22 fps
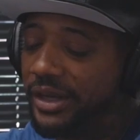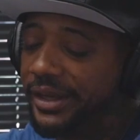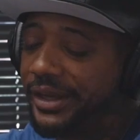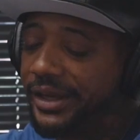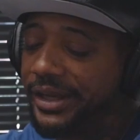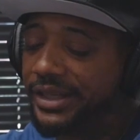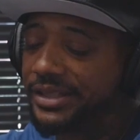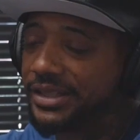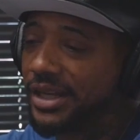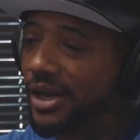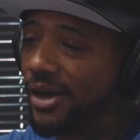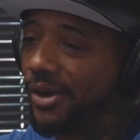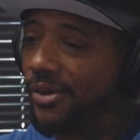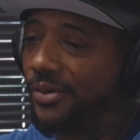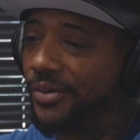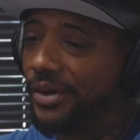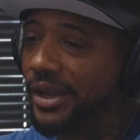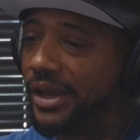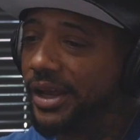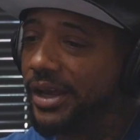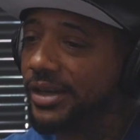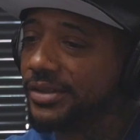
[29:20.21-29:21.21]
He's all
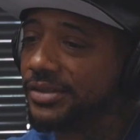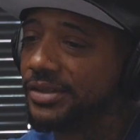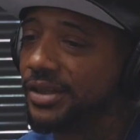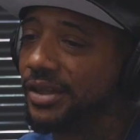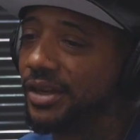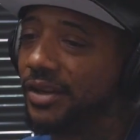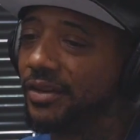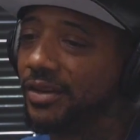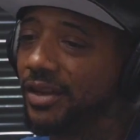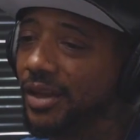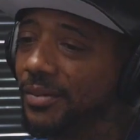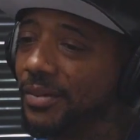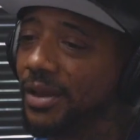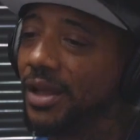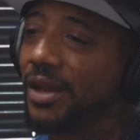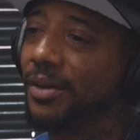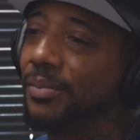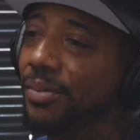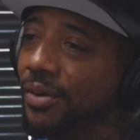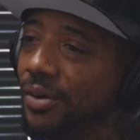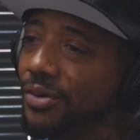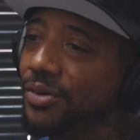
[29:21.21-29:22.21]
nasty. And I'm
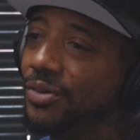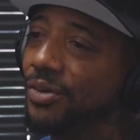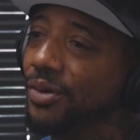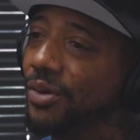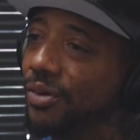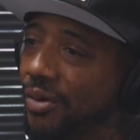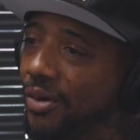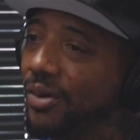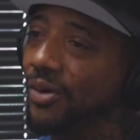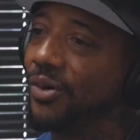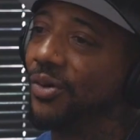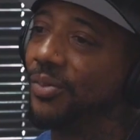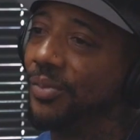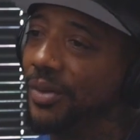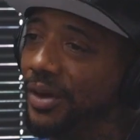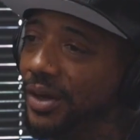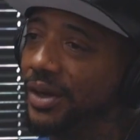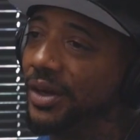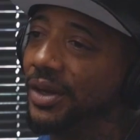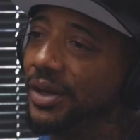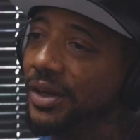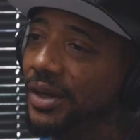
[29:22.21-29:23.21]
like, bro, you a grown
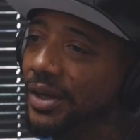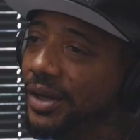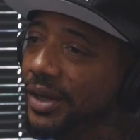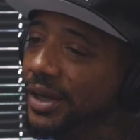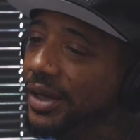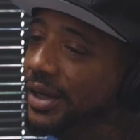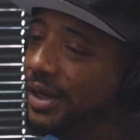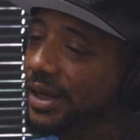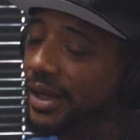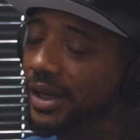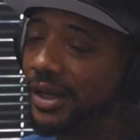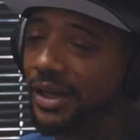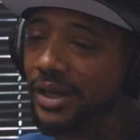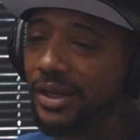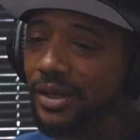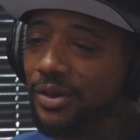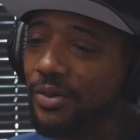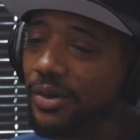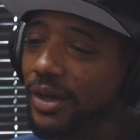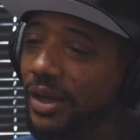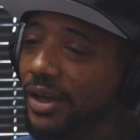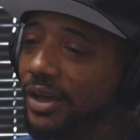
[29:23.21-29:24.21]
man. And
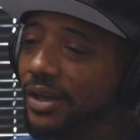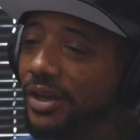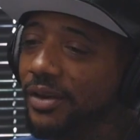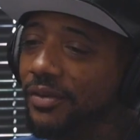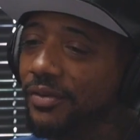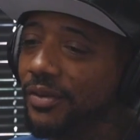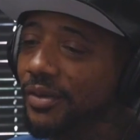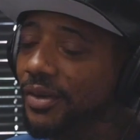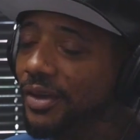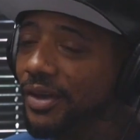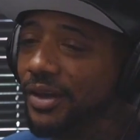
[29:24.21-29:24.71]
you can't even.